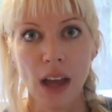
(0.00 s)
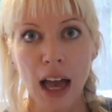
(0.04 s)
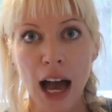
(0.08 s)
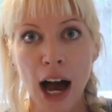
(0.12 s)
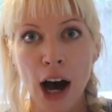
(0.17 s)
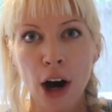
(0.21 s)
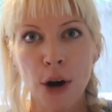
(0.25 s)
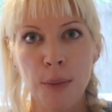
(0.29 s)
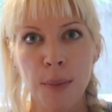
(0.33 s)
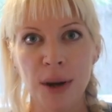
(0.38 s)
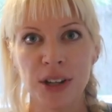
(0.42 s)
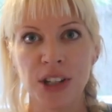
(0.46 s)

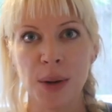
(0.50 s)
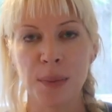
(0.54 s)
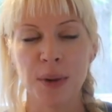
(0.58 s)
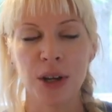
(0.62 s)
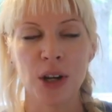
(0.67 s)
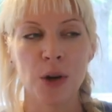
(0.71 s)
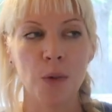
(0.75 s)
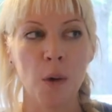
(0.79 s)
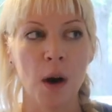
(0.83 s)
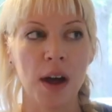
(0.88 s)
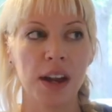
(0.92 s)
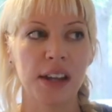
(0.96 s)
how much I'm
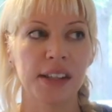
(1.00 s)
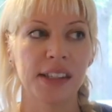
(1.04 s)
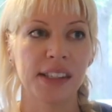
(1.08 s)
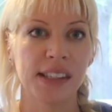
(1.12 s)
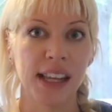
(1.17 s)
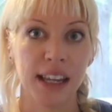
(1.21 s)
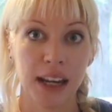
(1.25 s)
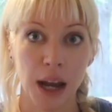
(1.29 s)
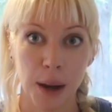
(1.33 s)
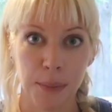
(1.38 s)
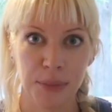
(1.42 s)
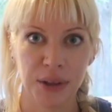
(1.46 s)
gonna wanna
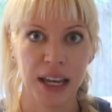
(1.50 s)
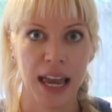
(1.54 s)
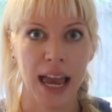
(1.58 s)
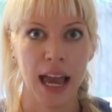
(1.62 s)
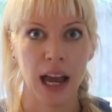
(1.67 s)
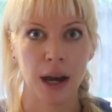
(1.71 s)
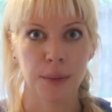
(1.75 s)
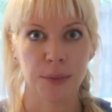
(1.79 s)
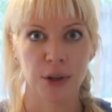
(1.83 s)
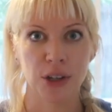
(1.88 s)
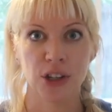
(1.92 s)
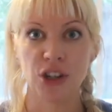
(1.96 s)
set up the
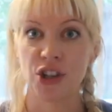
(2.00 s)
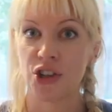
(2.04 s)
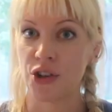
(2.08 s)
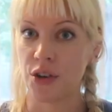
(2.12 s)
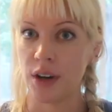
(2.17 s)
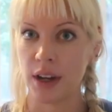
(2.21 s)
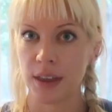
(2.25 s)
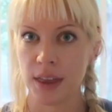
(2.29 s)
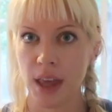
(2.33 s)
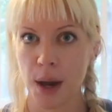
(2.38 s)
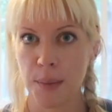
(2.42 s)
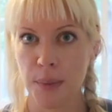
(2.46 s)
camera
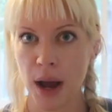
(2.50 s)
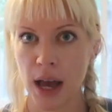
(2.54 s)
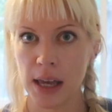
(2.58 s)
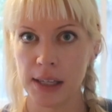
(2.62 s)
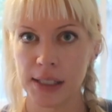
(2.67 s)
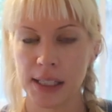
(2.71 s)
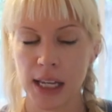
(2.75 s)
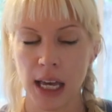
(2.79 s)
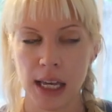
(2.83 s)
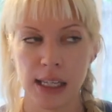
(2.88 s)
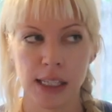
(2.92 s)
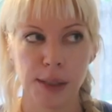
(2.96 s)
during that
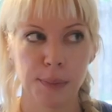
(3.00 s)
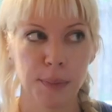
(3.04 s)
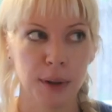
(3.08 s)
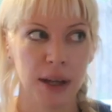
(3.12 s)
process,